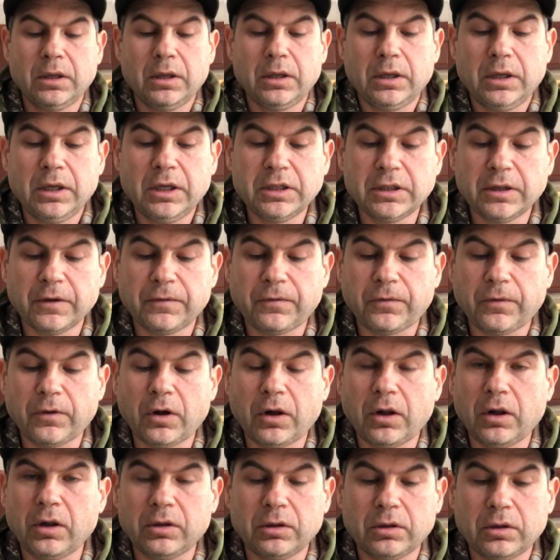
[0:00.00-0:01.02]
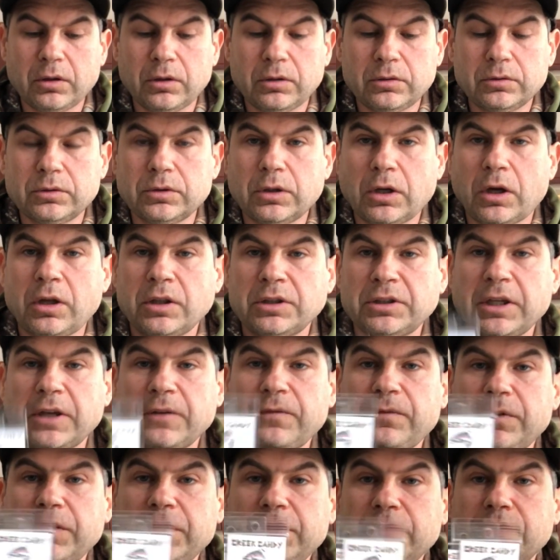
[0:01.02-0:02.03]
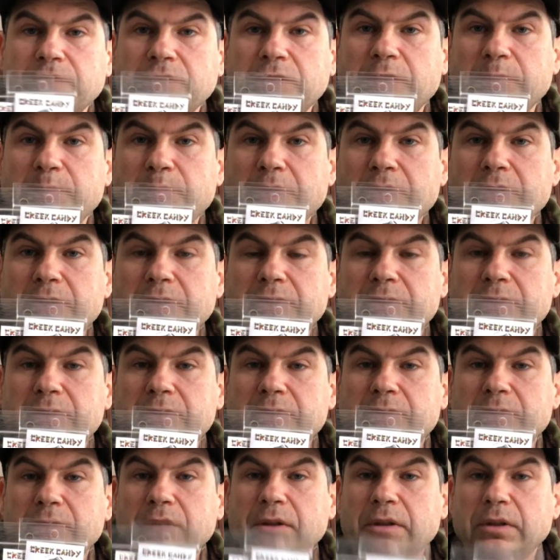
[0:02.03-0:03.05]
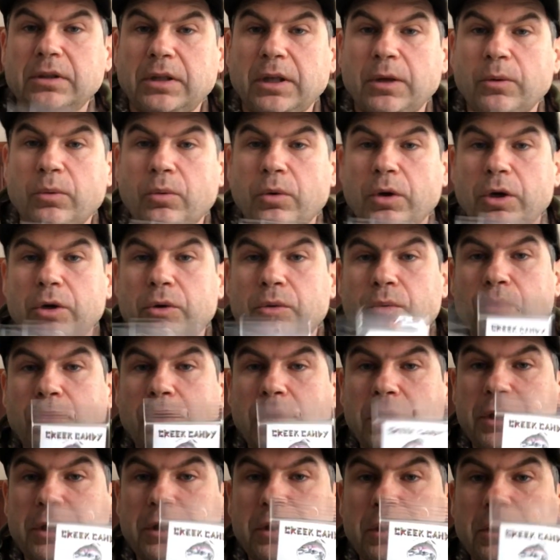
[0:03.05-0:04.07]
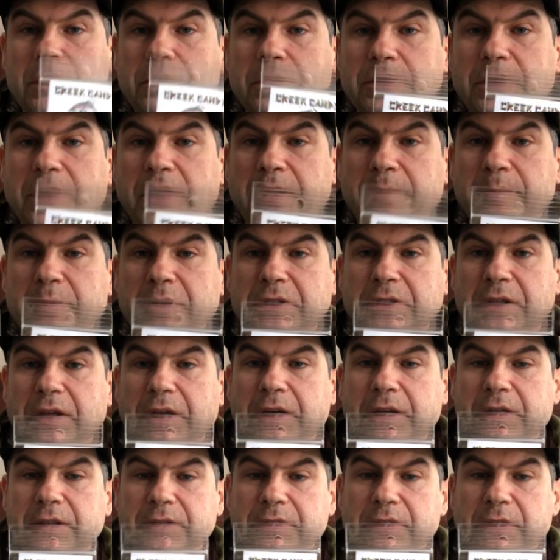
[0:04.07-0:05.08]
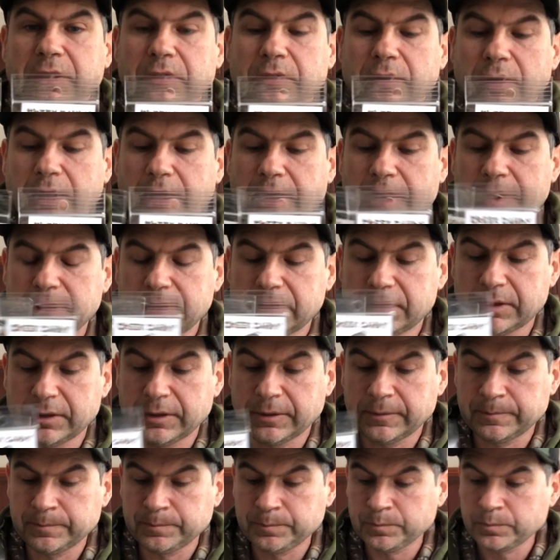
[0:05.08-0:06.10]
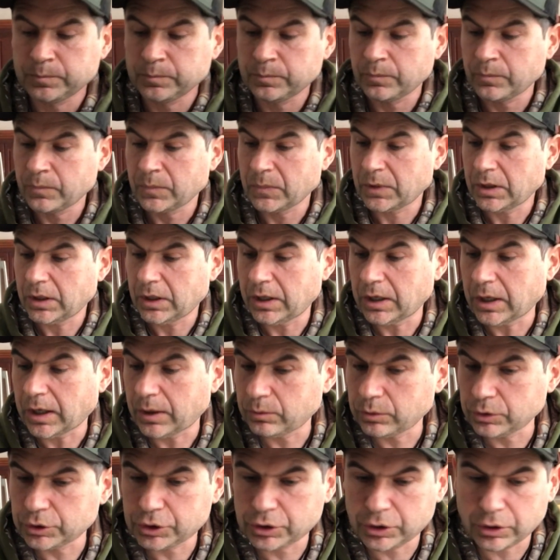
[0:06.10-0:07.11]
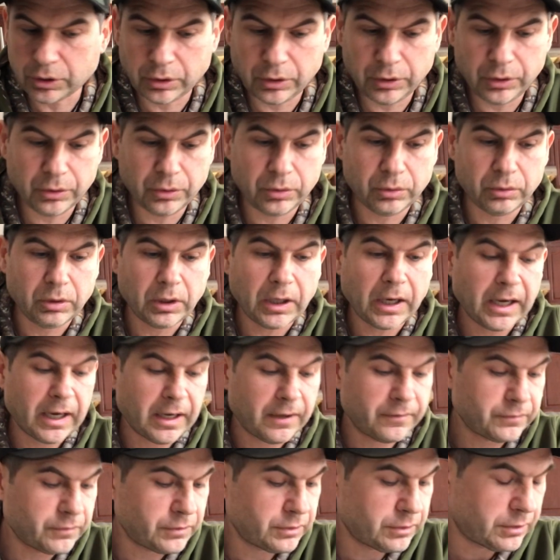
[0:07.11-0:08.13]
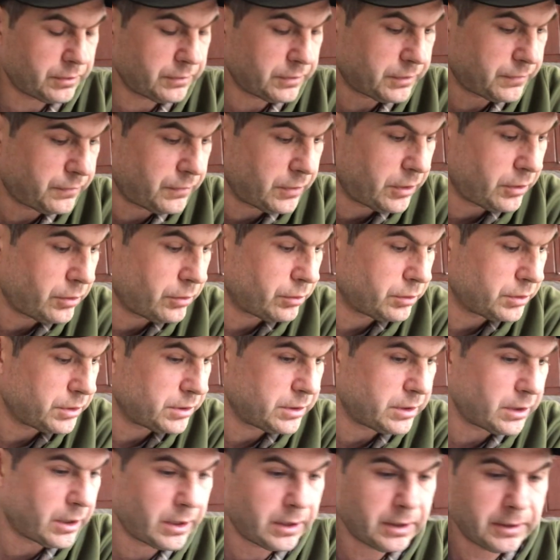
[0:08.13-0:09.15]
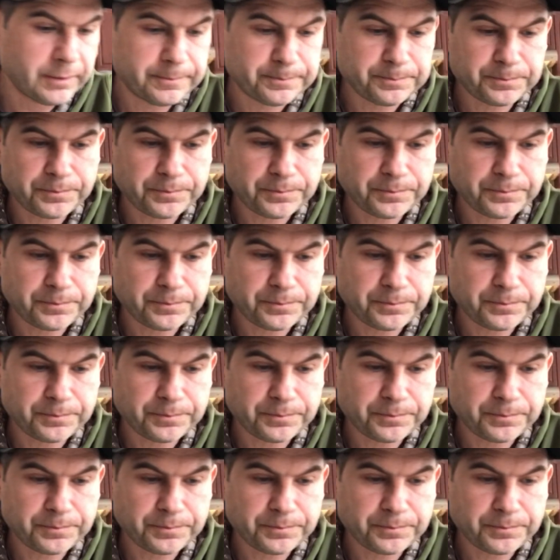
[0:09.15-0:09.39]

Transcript: in the fall, I'll definitely use the beads. They work really good. They imitate the single legs. And I will show you after this video is done